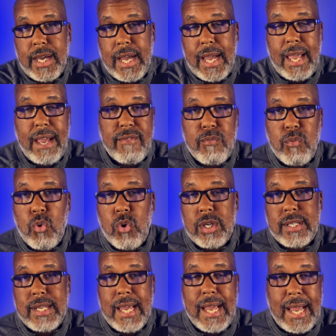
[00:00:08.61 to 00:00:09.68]
I have more
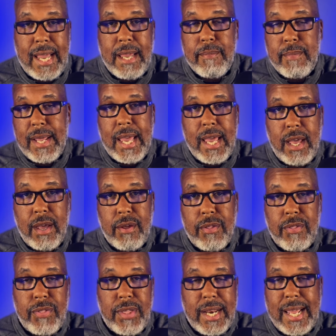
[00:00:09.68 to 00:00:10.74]
time now
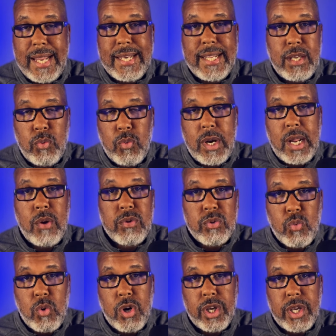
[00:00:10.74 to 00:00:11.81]
than I did when I was
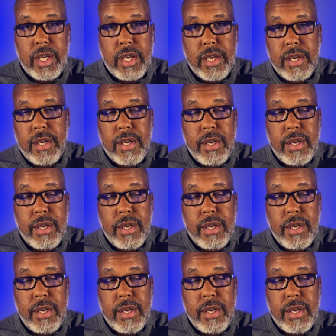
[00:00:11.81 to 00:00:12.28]
working.